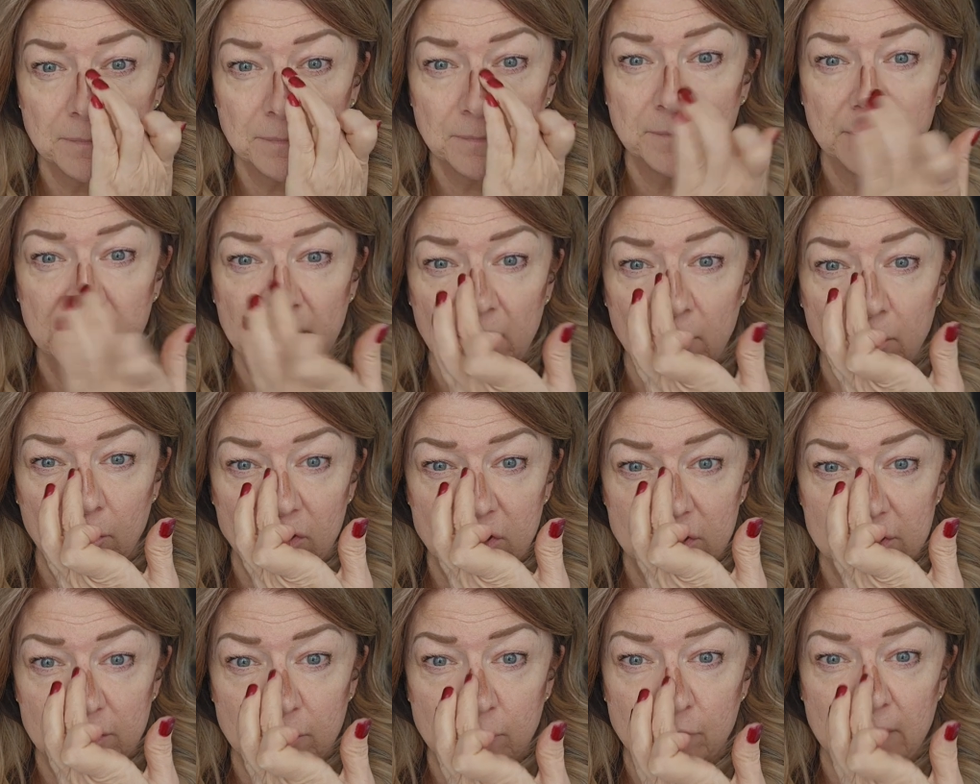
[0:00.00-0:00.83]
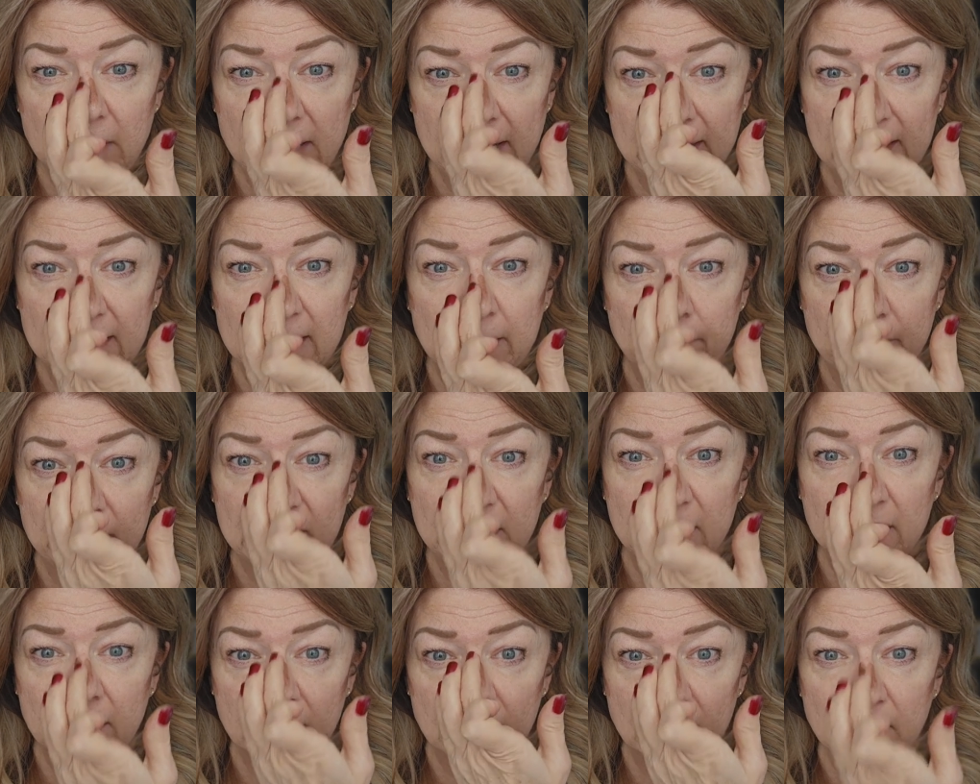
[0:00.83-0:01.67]
but you're just creating a
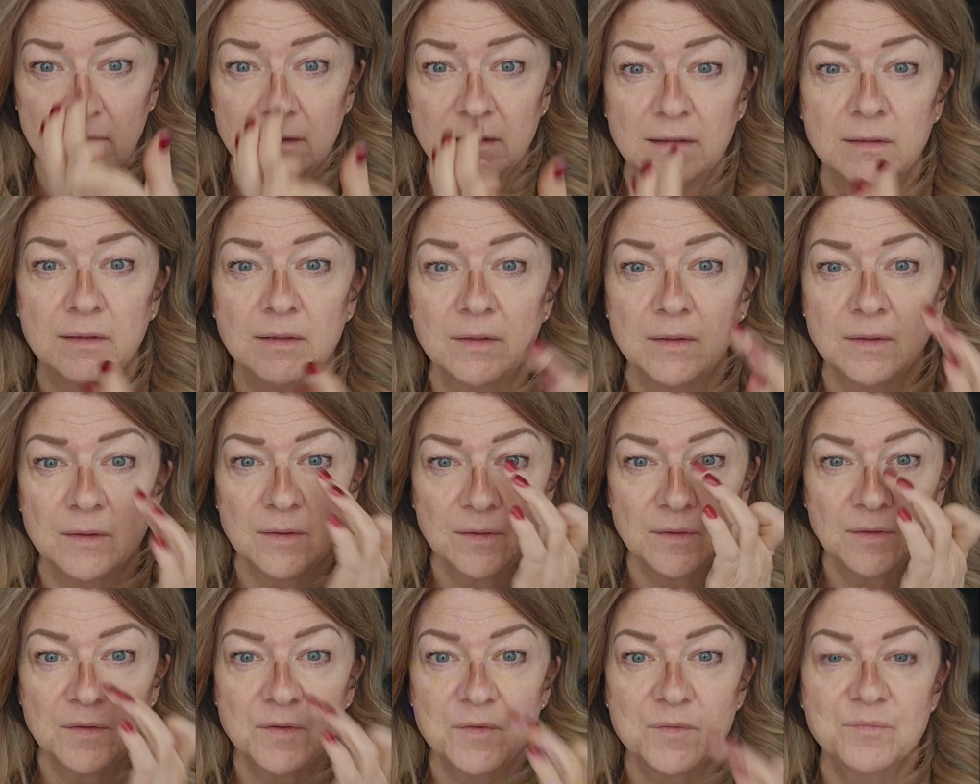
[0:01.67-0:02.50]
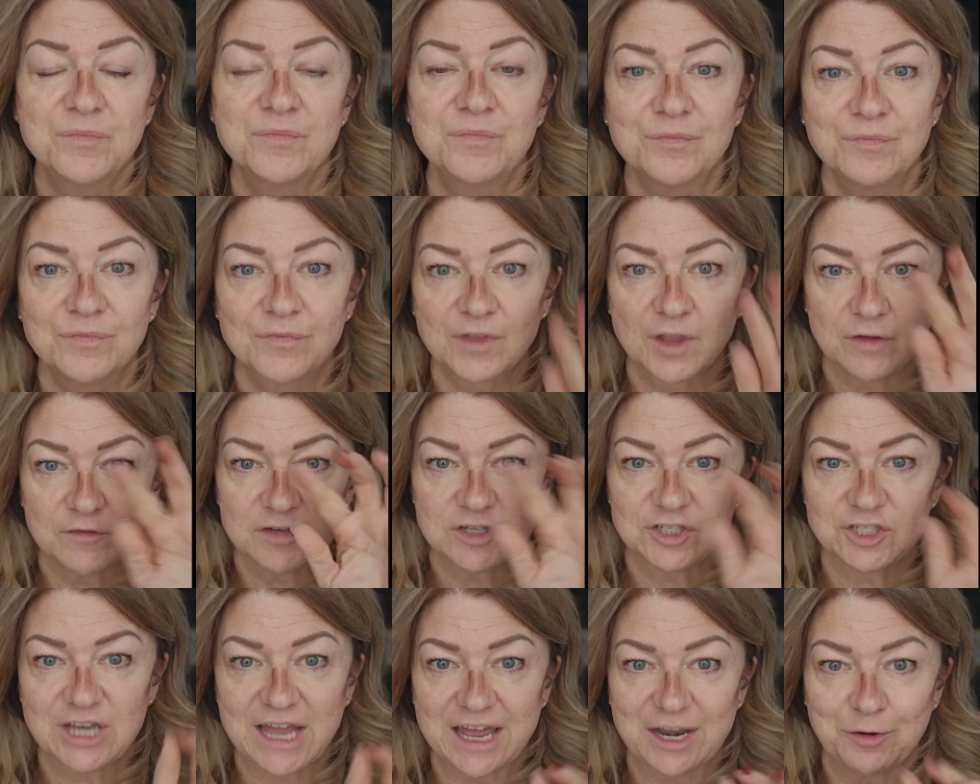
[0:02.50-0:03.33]
bit of a
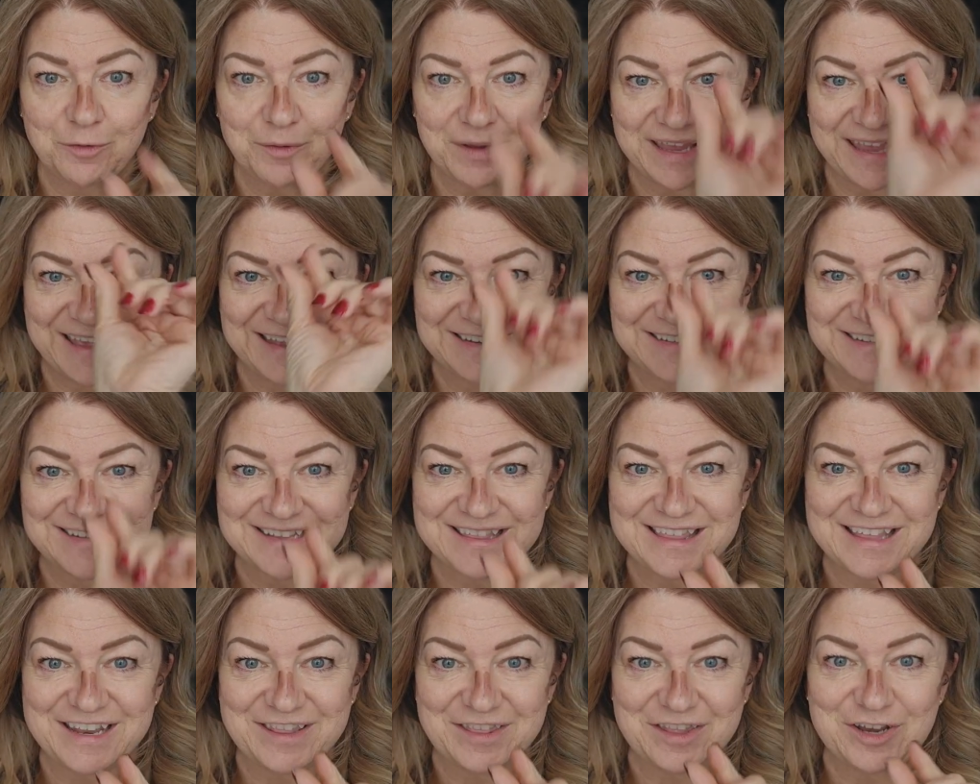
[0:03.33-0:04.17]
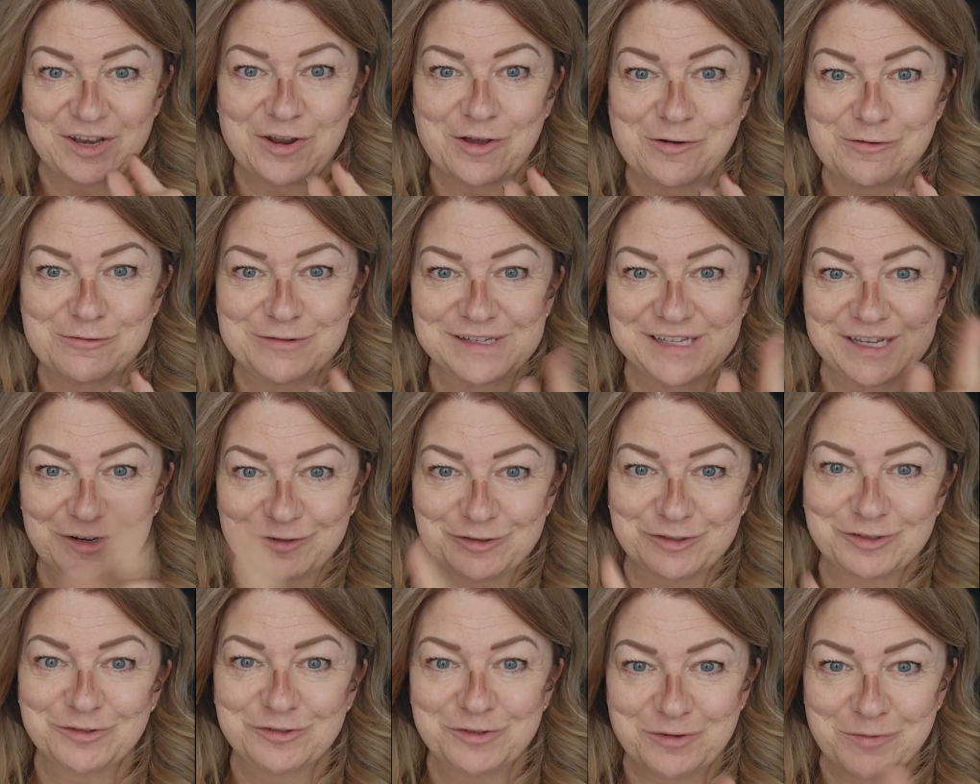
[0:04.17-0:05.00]
shadow again to thin the nose, and I'll
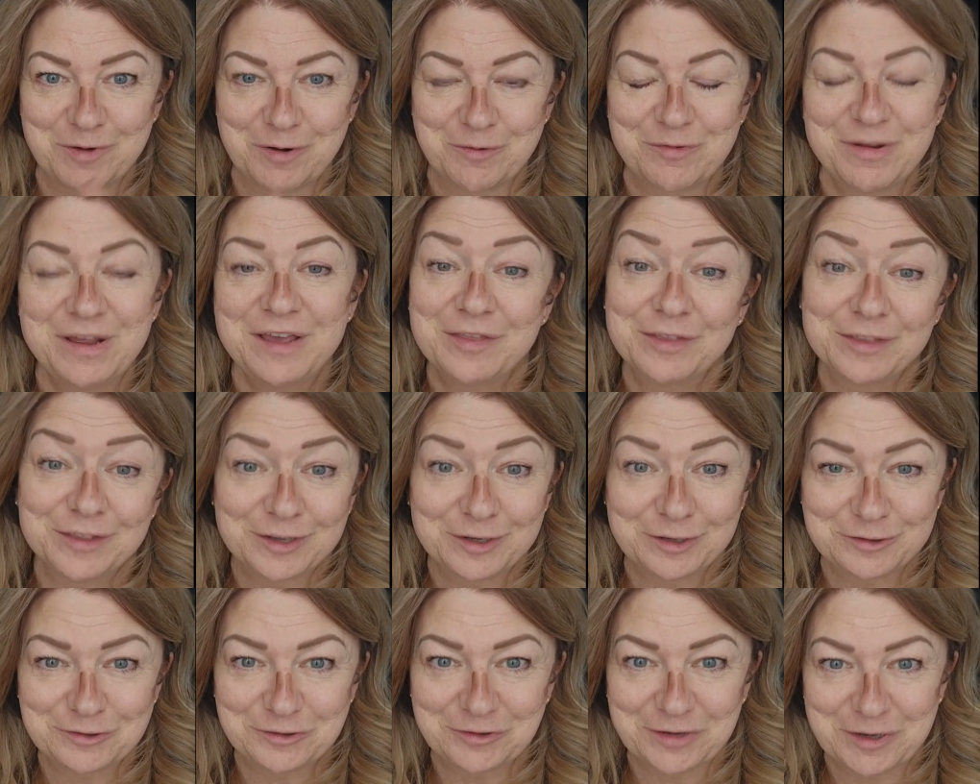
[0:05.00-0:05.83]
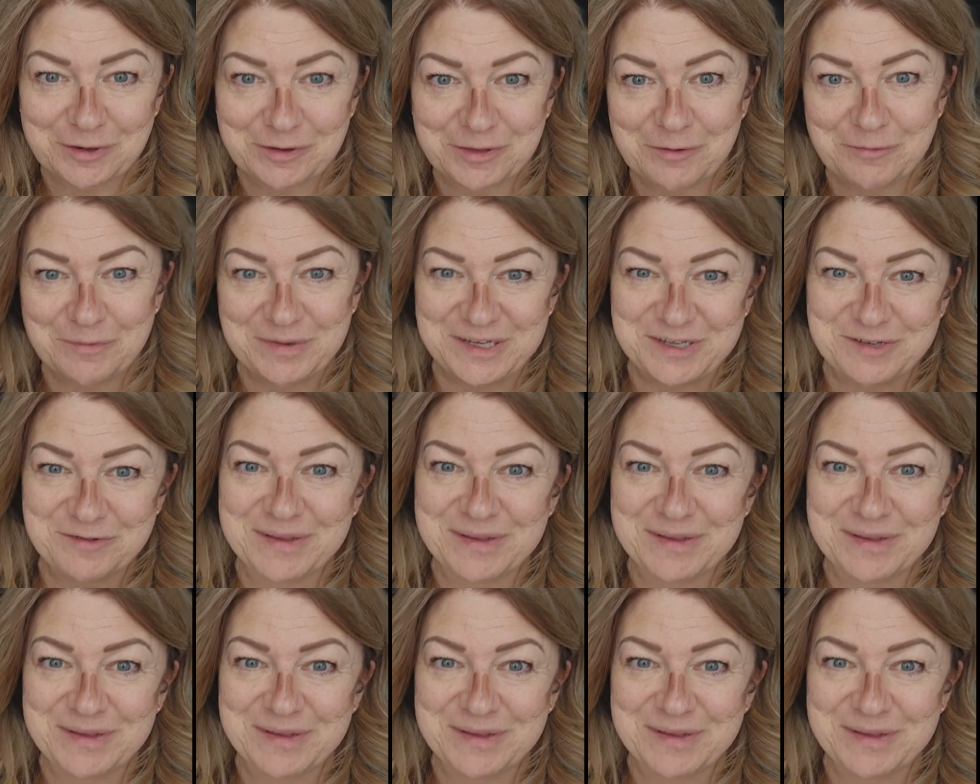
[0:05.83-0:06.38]
show you what the little trick that we do